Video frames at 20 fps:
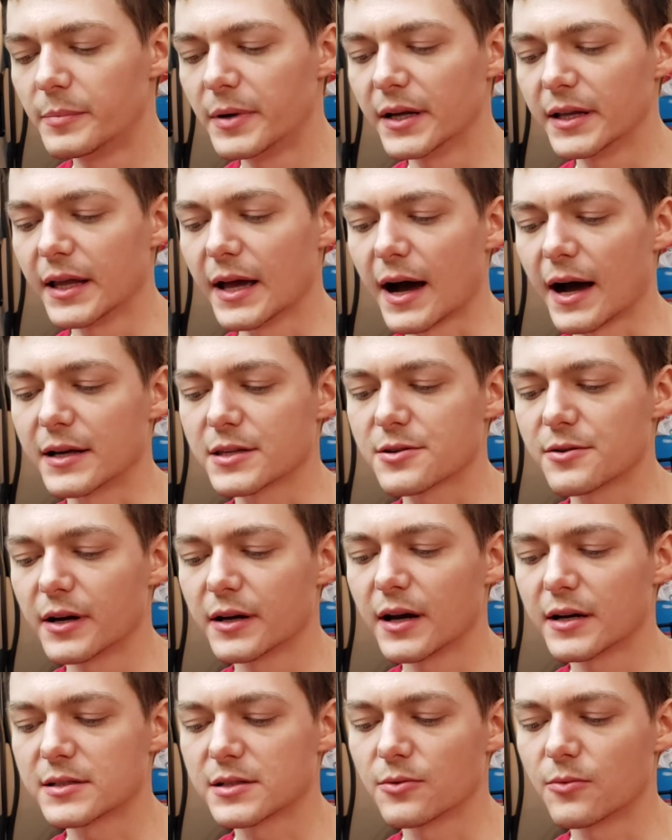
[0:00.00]
But yeah, so I
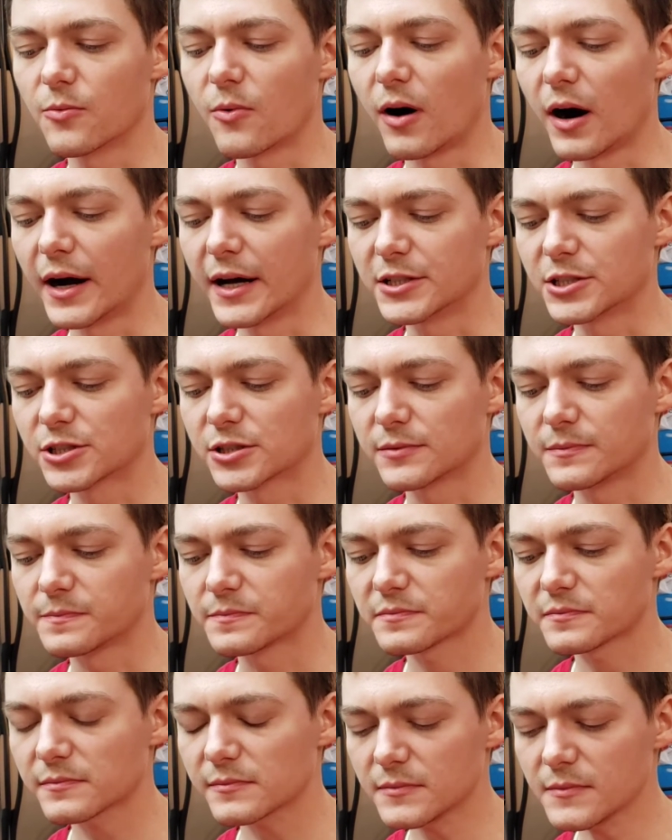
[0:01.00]
got to watch
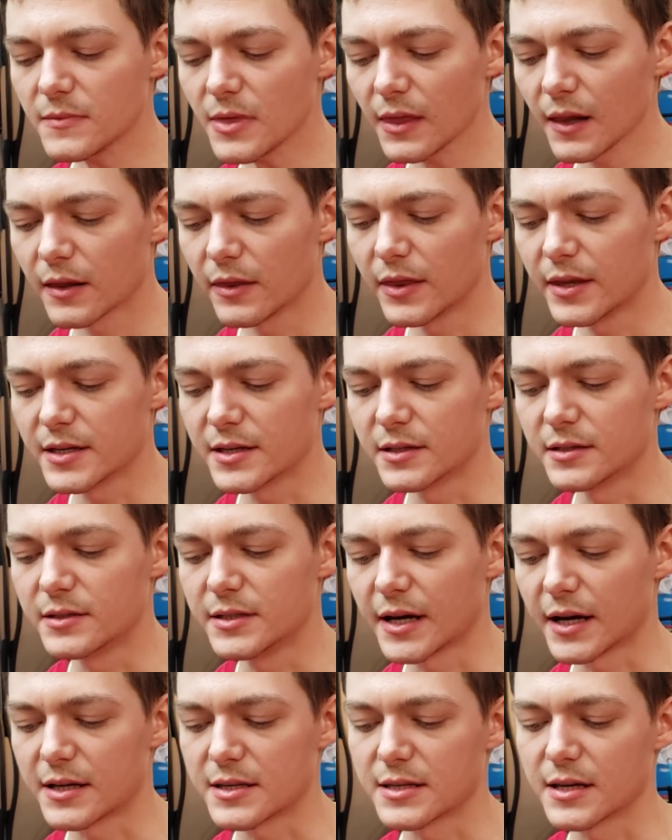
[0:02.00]
the
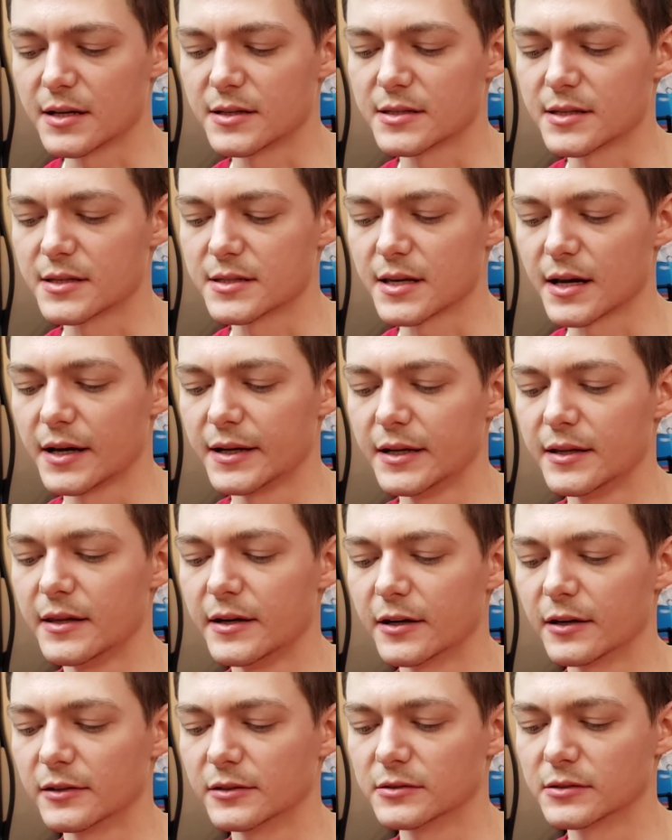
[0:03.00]
Data Science Society
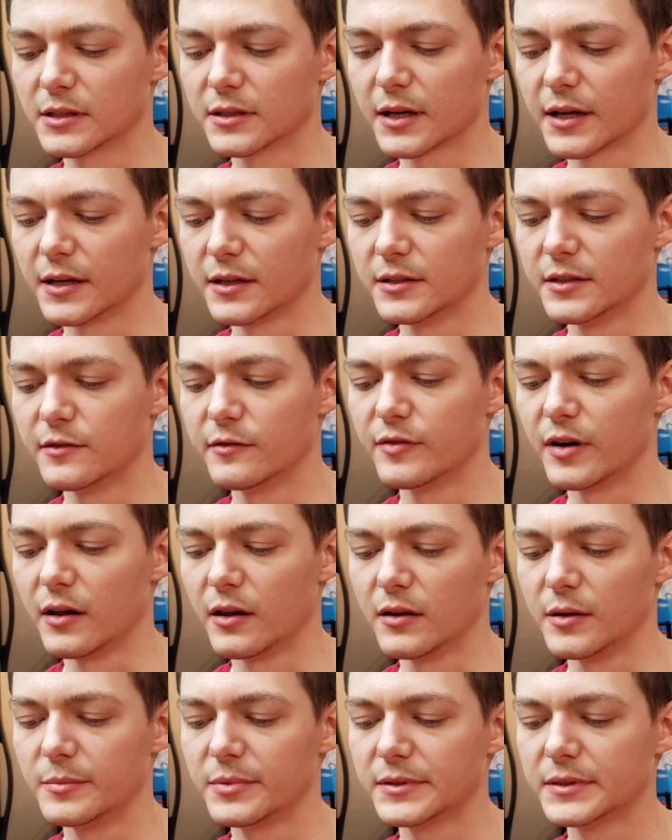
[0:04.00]
there kind of
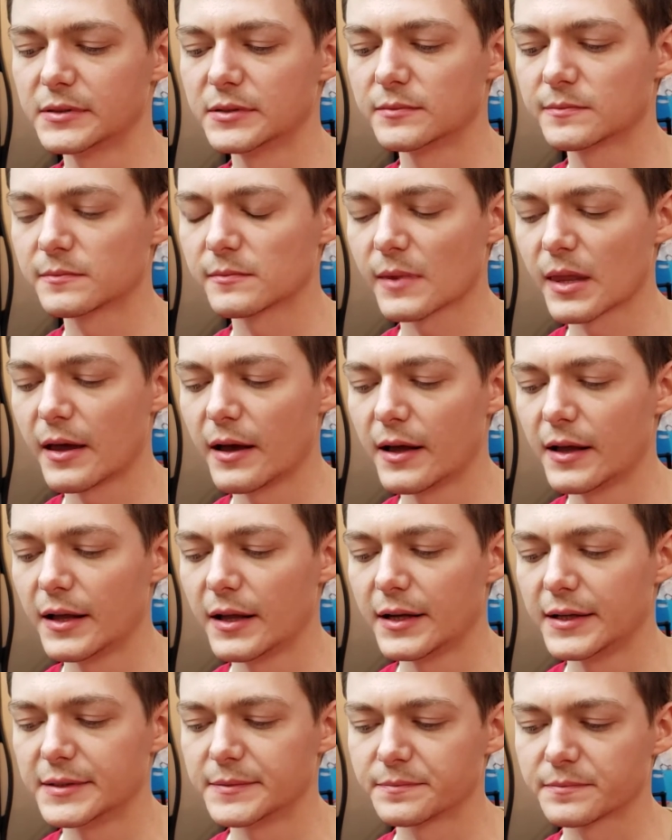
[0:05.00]
develop,
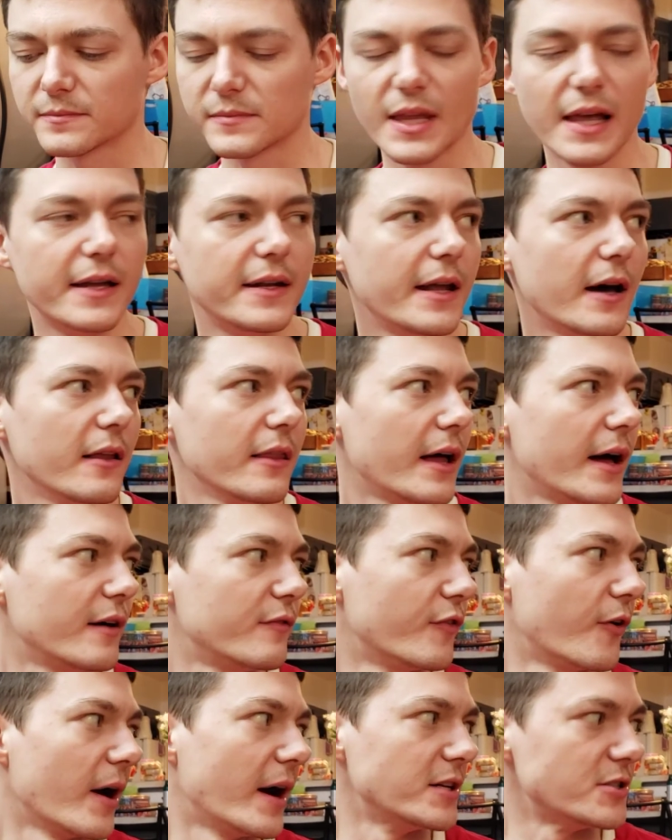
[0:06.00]
and now that I've
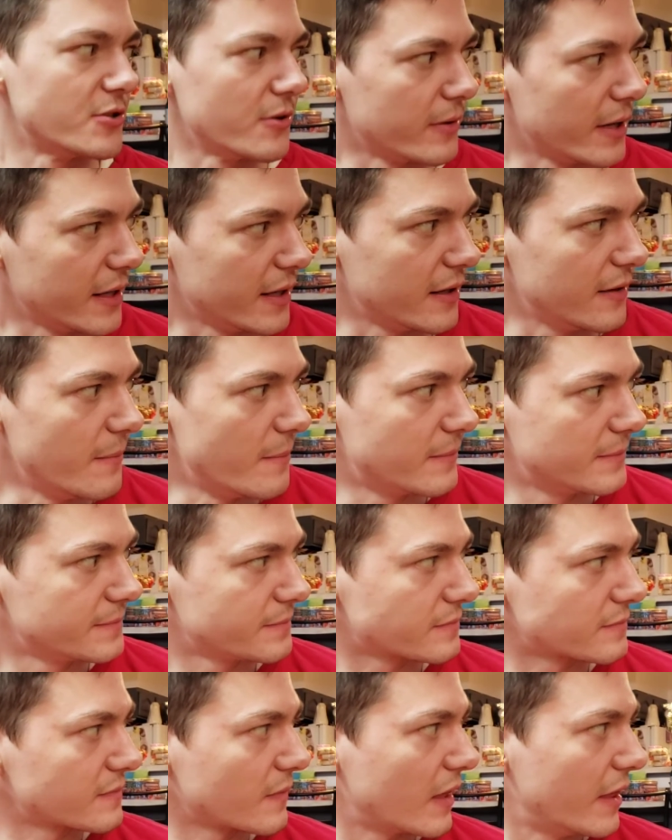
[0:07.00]
graduated,
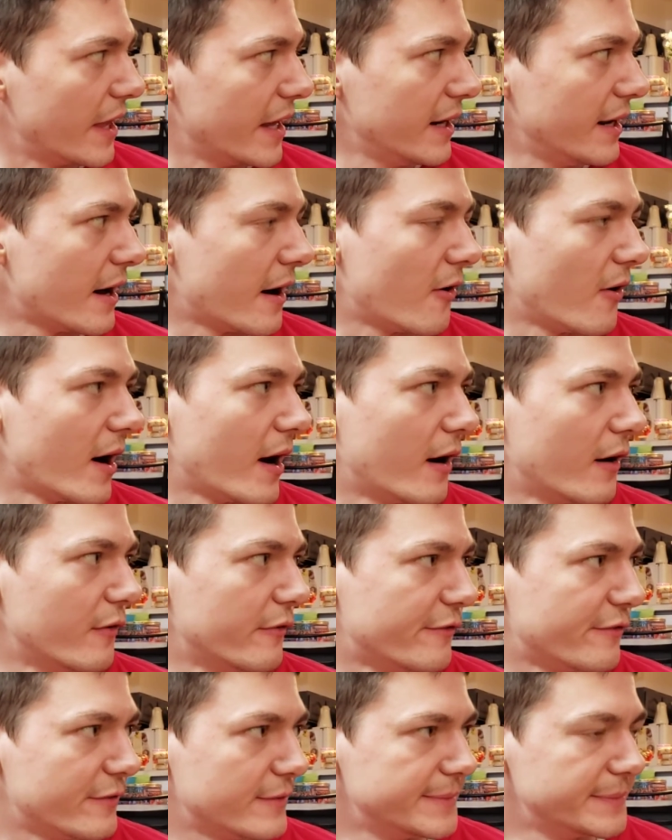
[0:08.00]
they now have,
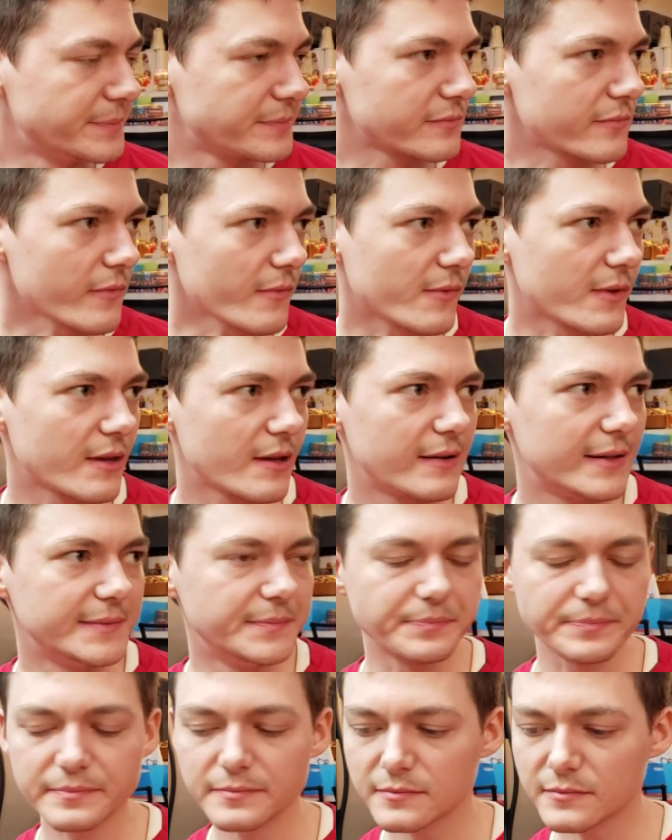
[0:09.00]

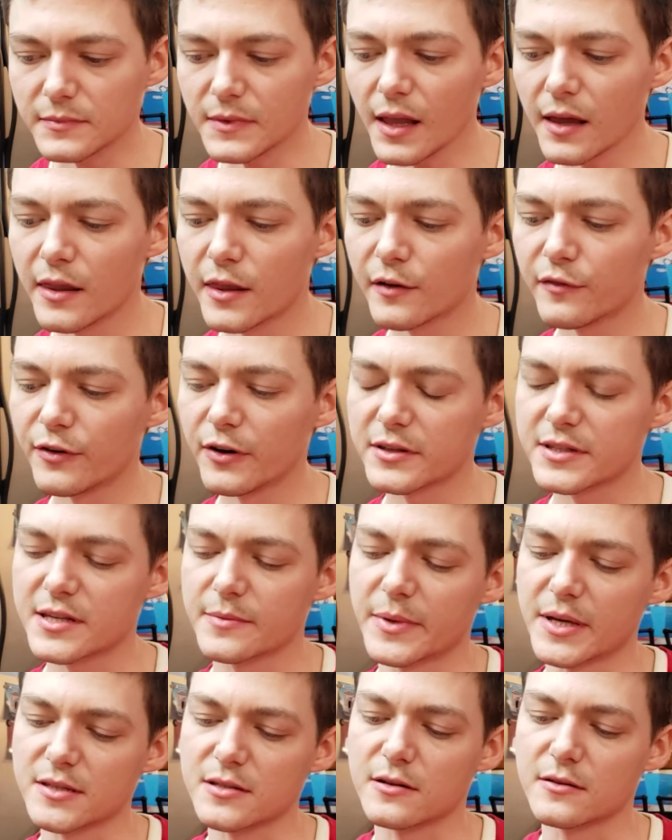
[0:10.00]
in the fall
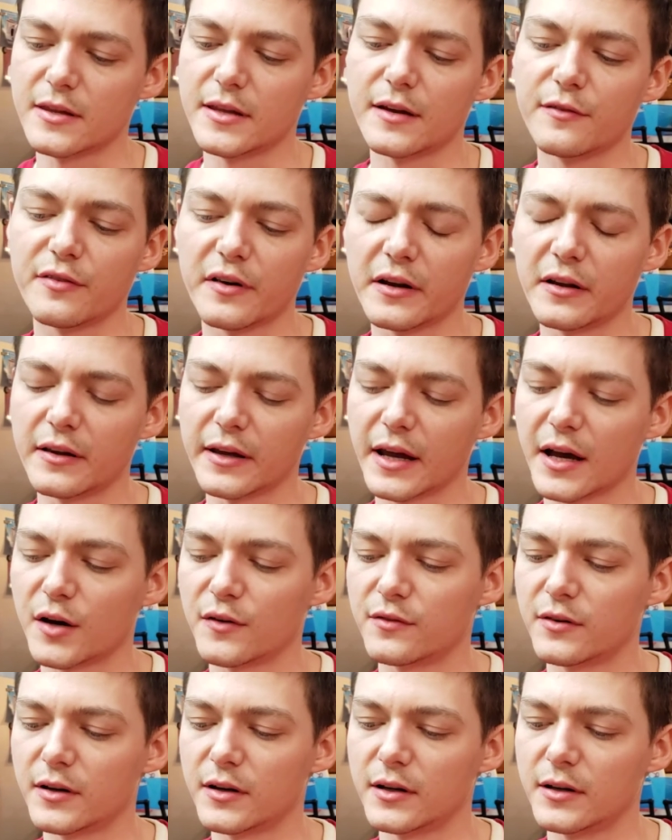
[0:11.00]
semester, they finally have
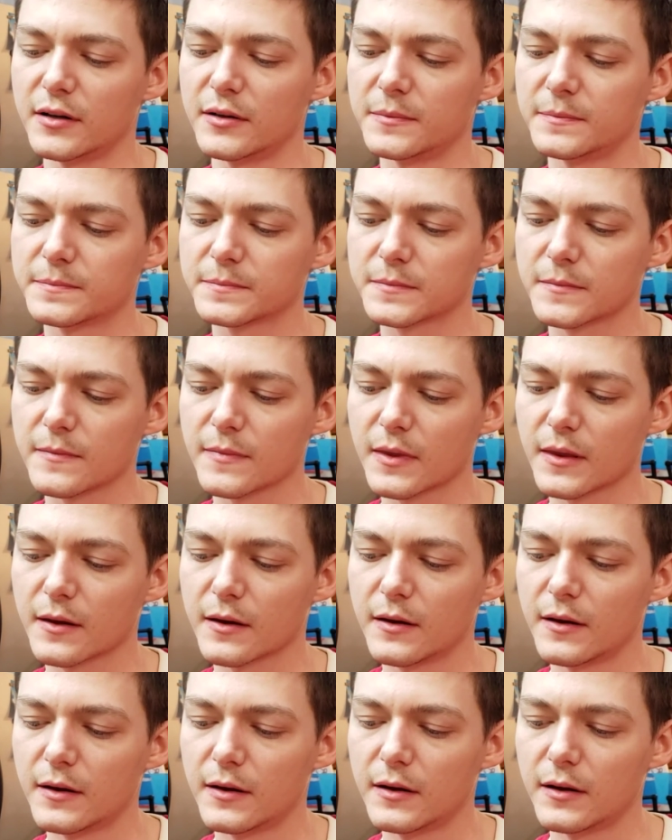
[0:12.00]

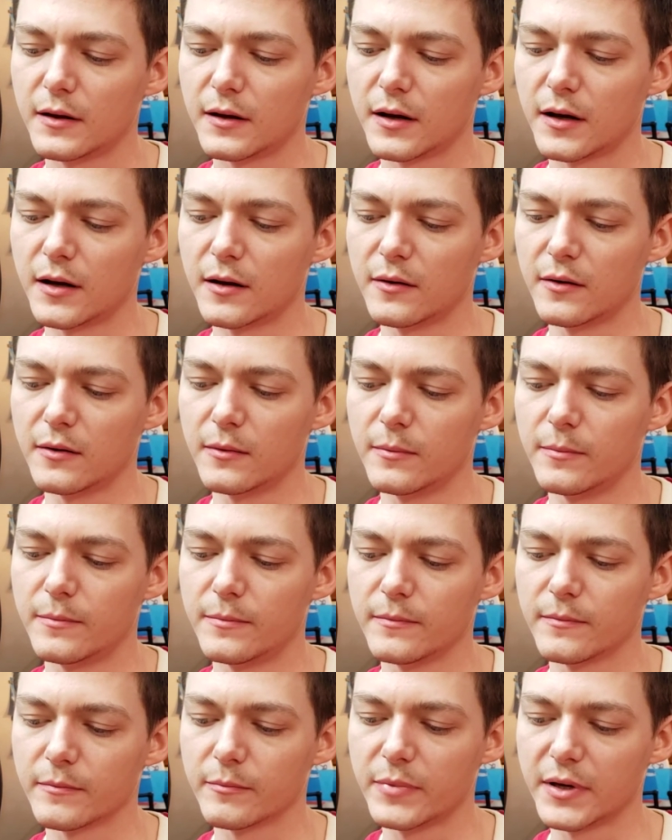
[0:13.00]
a
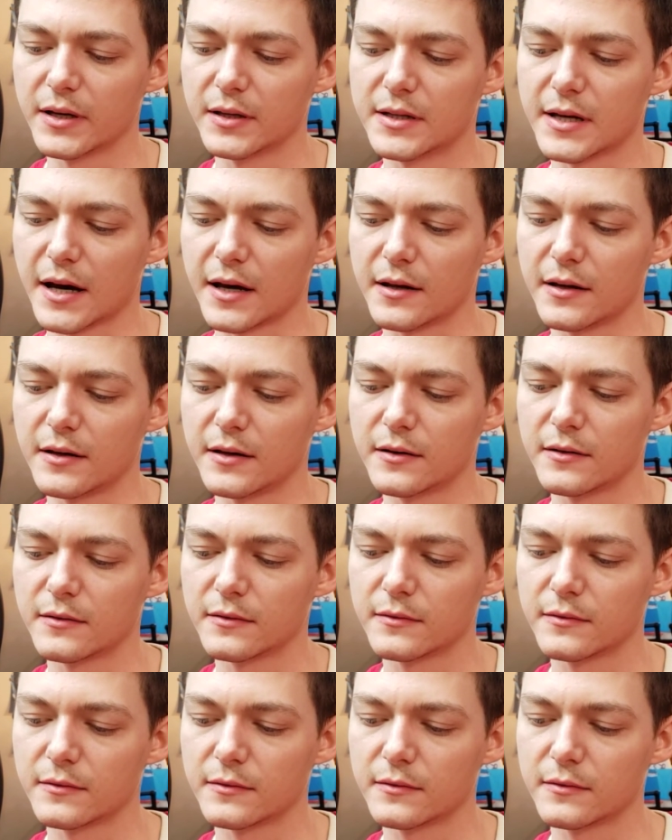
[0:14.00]
big data